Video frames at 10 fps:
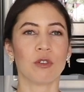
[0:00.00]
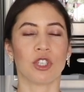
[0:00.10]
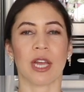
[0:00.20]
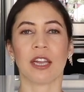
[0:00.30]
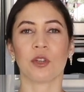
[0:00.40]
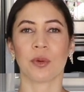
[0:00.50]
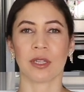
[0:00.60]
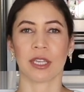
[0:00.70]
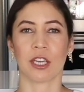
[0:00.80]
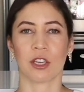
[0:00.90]

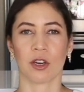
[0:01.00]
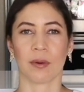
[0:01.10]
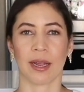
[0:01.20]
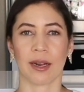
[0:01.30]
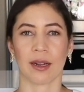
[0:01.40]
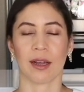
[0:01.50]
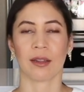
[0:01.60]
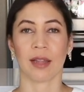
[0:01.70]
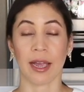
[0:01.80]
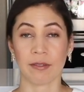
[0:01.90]
genuinely curate
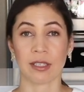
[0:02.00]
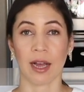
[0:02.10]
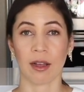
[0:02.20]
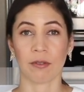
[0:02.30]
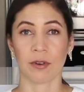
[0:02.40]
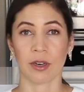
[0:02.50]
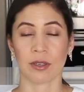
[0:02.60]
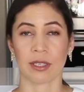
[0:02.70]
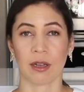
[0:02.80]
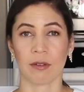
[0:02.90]
a lifestyle for
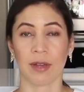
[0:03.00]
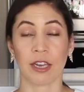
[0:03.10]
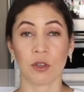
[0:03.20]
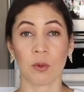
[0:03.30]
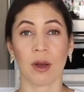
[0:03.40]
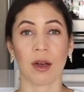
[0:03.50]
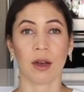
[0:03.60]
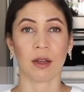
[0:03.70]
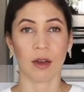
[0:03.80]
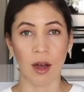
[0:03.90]
yourself and you
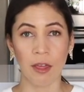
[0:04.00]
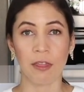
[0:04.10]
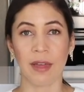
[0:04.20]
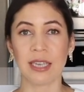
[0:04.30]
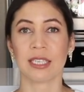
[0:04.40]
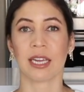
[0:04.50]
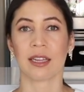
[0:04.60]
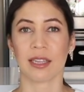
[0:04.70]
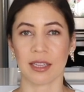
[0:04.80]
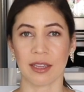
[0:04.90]

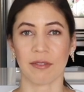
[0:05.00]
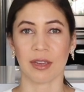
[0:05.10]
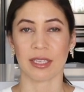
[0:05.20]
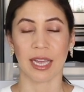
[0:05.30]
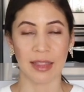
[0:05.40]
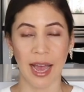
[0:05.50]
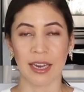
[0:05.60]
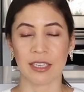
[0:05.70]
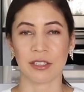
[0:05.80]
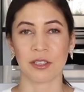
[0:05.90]
authentically live it, and
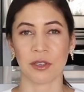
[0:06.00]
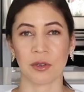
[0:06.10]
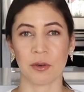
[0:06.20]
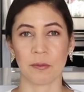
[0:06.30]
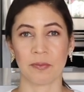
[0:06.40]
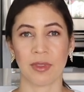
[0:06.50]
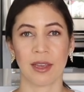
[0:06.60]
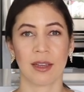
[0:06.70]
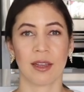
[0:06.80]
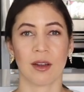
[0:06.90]
that is you,
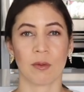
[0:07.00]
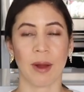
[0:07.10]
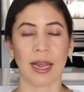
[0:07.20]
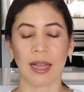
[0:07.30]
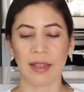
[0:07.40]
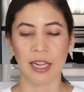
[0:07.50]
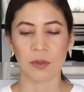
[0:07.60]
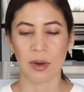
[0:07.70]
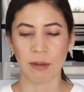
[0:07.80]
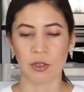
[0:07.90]
right? And
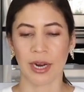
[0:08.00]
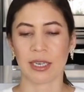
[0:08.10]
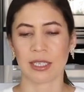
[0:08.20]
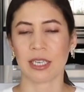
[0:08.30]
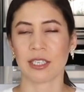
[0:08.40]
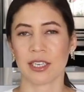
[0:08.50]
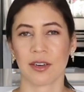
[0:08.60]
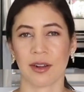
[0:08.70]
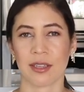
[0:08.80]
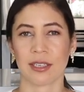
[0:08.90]
that's what I'm trying to teach
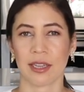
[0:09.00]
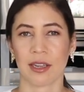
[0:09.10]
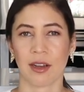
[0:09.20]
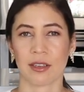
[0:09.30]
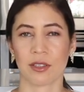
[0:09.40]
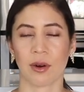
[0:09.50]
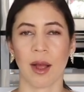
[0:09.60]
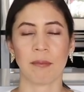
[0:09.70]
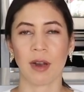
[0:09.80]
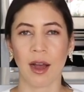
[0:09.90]
here on The Daily Connoisseur.
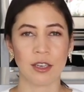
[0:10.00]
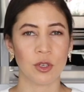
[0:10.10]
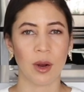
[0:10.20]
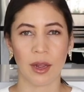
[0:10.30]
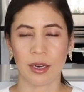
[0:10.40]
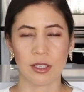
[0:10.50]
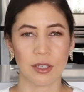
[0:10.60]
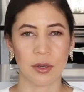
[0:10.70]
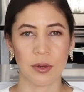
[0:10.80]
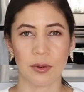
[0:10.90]
I'm not trying
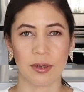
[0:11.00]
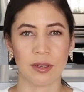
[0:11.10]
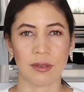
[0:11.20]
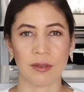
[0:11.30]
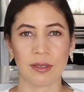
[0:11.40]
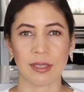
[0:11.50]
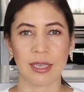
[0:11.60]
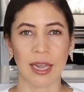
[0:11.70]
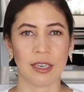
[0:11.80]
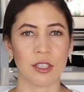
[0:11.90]
to
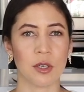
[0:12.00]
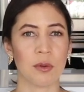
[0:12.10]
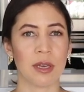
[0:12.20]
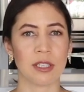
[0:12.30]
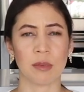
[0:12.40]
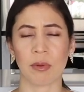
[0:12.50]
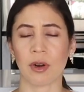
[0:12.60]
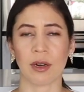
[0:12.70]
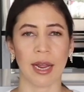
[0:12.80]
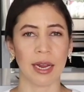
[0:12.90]
say, do this to put
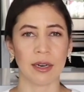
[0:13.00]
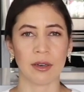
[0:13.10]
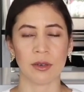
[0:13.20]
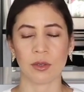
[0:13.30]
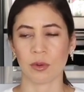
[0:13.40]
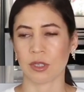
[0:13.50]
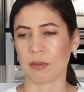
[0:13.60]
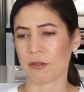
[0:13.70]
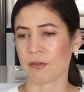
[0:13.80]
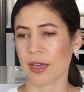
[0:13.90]
on airs or to
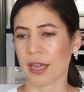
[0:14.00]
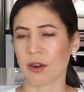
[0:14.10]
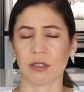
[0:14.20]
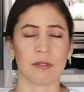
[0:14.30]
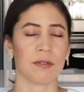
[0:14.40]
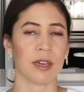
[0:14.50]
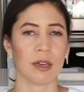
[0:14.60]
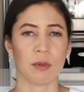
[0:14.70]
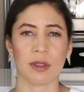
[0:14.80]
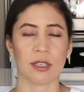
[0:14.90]
be fake or to fit
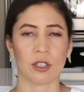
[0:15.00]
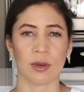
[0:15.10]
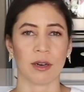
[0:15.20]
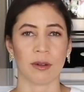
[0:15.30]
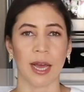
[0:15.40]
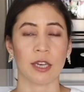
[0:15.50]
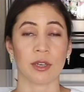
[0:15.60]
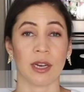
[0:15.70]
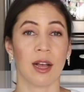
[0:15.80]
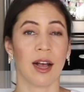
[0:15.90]
in with this trend or that
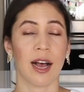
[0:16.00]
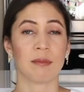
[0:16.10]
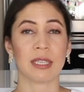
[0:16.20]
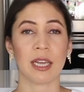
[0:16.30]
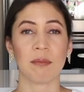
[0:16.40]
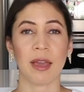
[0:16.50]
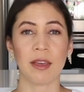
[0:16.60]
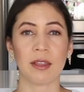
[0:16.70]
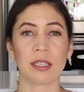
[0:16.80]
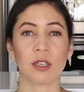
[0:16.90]
trend. I'm saying
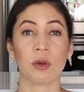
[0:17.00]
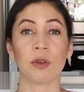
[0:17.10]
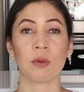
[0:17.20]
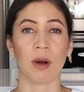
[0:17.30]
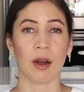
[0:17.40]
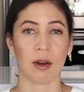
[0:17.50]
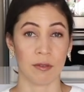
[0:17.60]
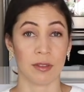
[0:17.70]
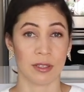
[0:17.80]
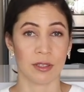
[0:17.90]
make this who you are
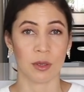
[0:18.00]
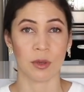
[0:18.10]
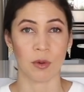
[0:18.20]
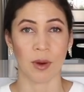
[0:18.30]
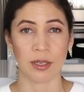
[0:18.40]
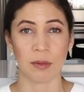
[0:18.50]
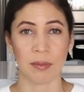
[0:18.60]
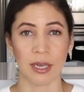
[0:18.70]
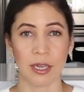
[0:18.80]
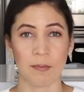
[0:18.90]
if this is who you want to
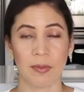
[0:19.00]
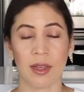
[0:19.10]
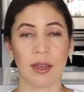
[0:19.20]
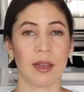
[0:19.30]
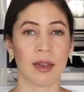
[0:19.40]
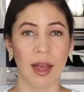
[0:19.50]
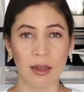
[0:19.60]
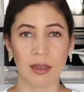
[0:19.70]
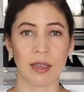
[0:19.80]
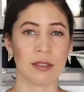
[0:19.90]
be. An
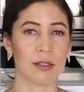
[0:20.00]
elegant,